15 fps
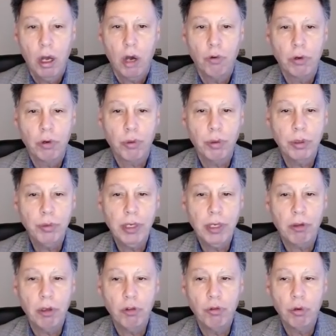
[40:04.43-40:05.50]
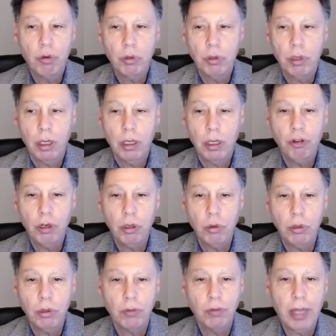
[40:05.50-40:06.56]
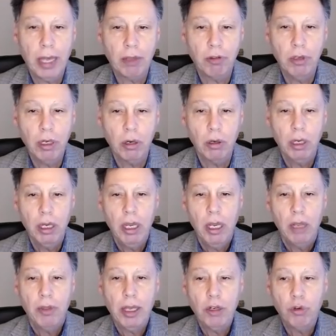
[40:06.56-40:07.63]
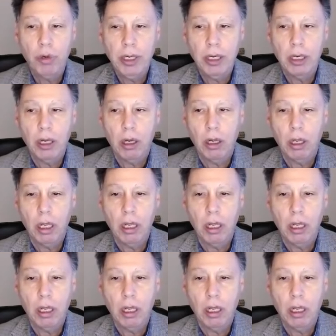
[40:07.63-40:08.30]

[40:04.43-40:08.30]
Over 3 weeks in June of last year, they treated